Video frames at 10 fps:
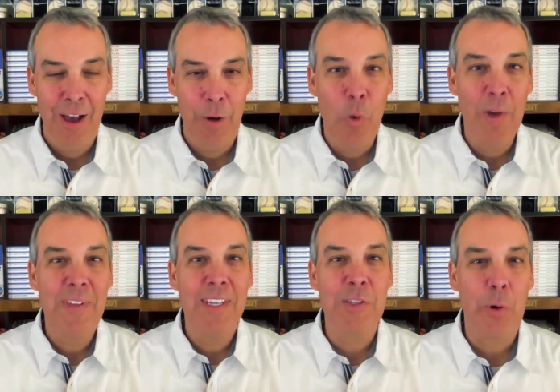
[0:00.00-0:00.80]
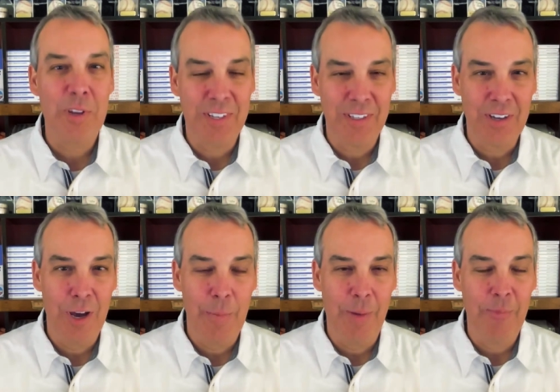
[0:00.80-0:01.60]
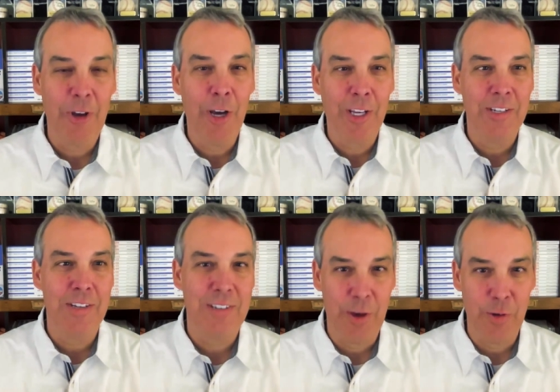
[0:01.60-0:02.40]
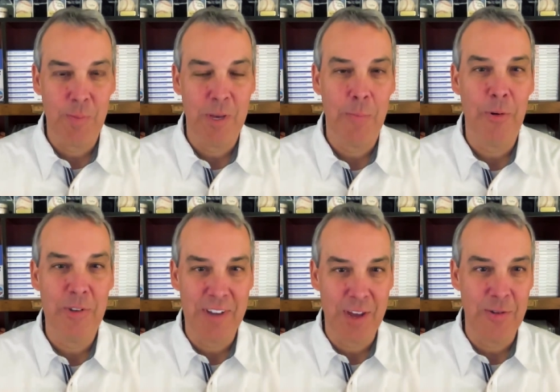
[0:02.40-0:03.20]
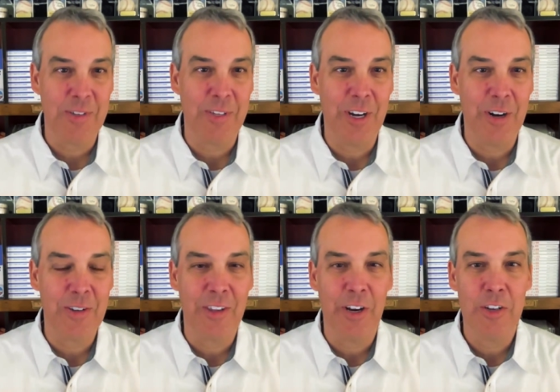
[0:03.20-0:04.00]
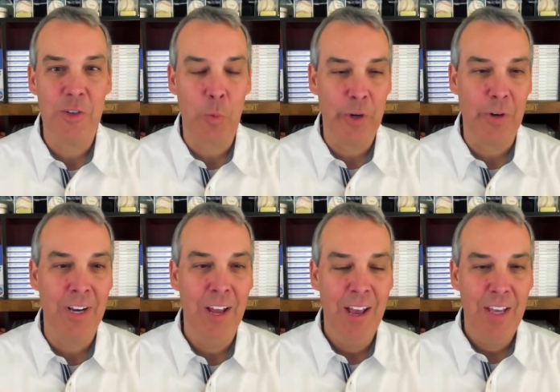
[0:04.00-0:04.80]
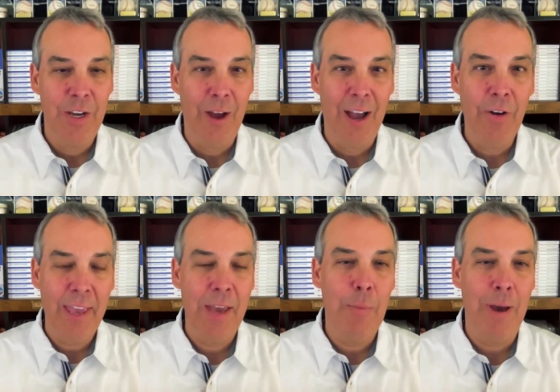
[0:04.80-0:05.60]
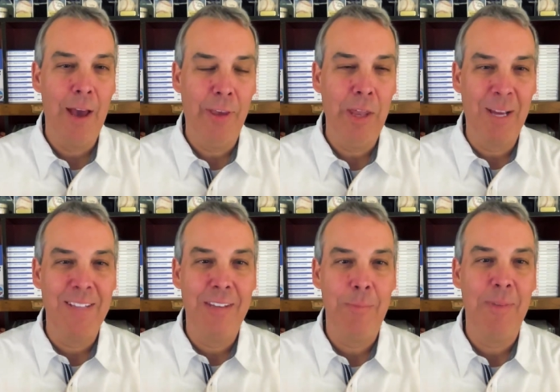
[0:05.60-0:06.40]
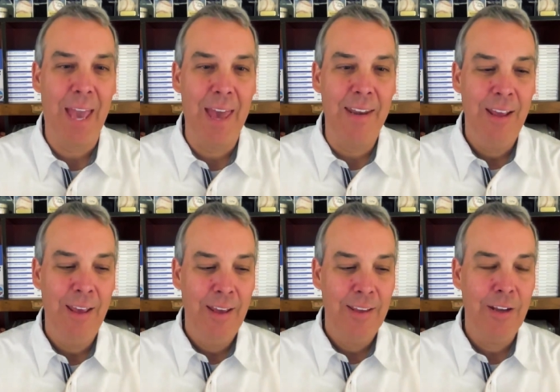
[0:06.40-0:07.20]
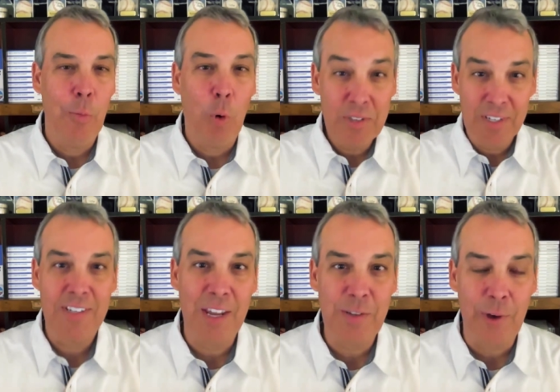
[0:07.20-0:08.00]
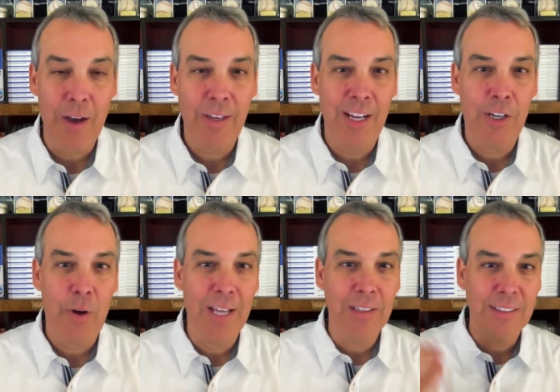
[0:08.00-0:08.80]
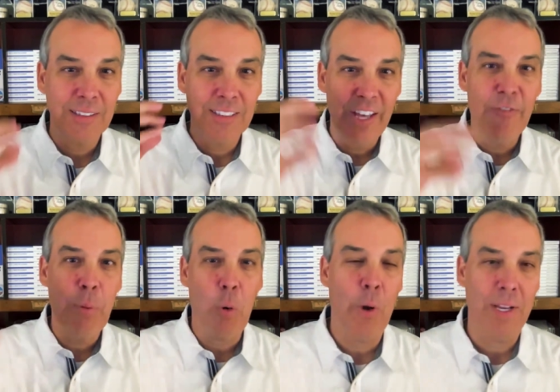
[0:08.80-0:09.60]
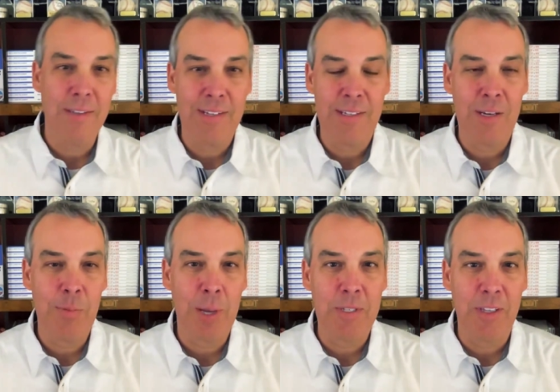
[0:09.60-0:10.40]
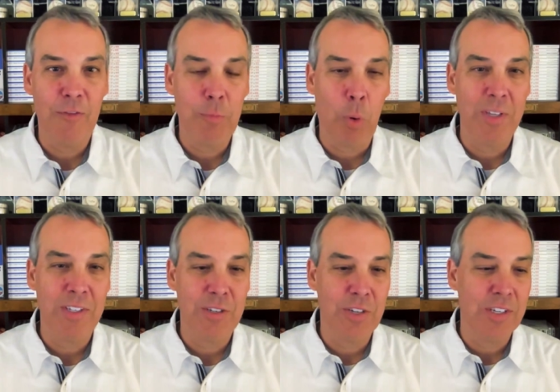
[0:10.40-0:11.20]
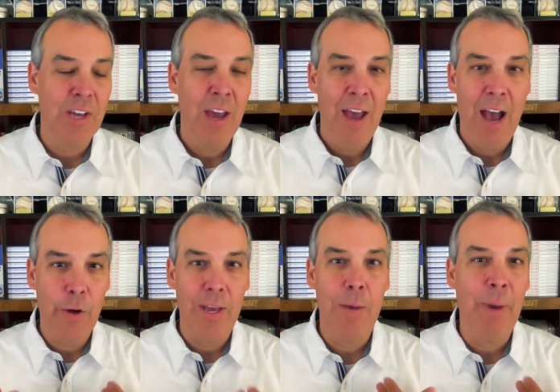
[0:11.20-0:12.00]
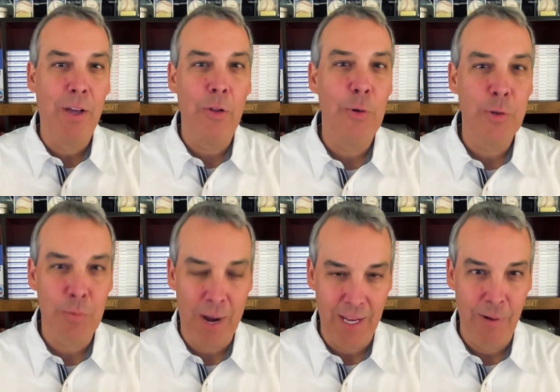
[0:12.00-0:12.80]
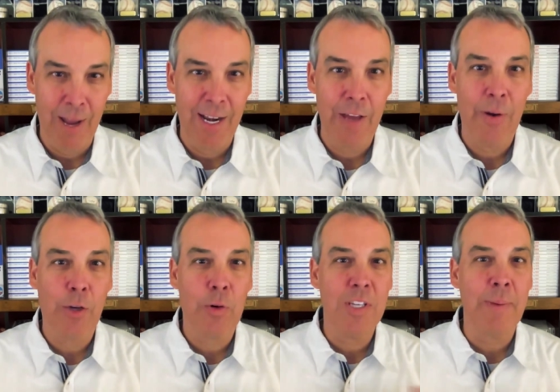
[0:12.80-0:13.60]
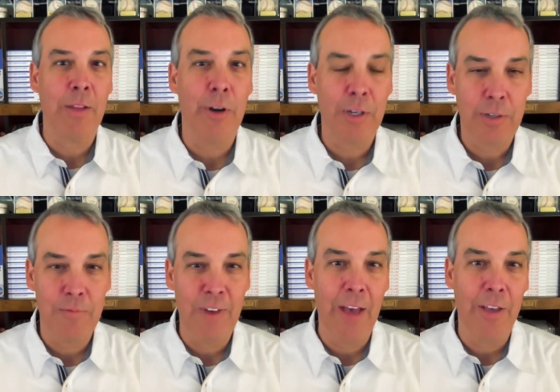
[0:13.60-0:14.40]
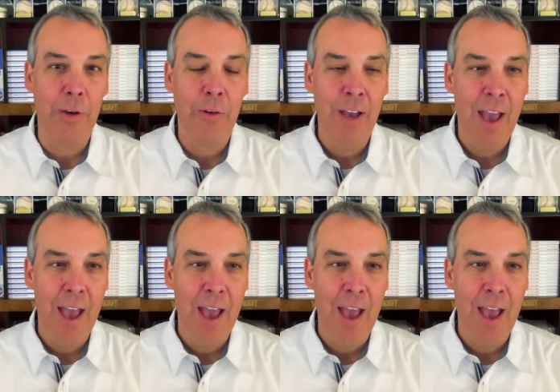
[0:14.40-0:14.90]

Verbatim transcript: uh, one thing's always in common. I'm talking to salespeople, sales leaders, and they're just wondering, you know, how can my, how can my team get, you know, more successful? How can I create lift points? And sometimes mm-hmm points is just how do I hit my close rate, right? How do I increase my long term value?